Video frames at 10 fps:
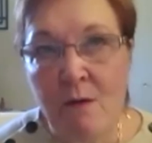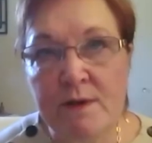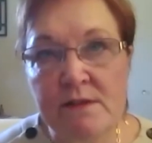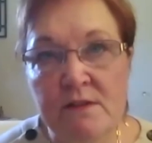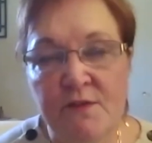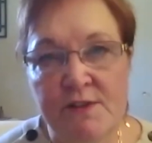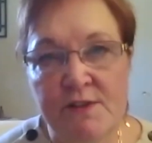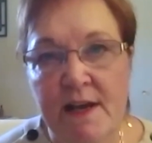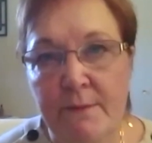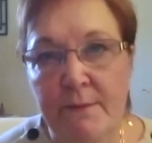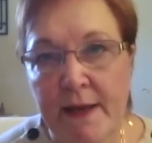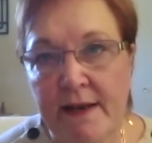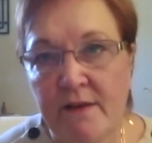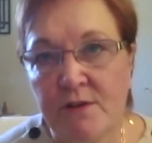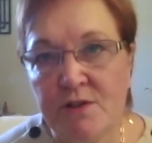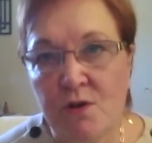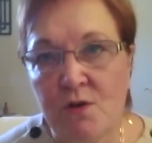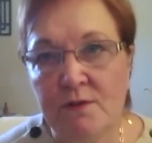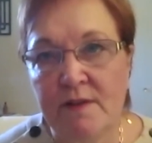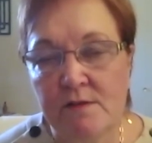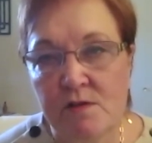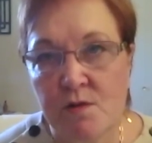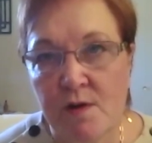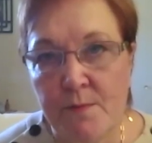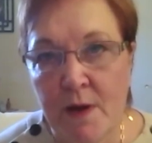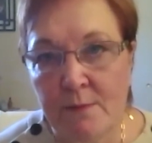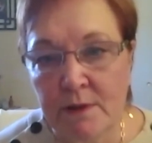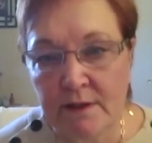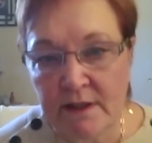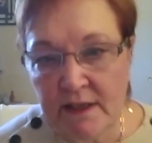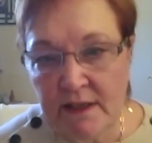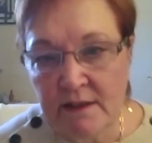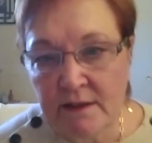was the first time I had ever told that story publicly.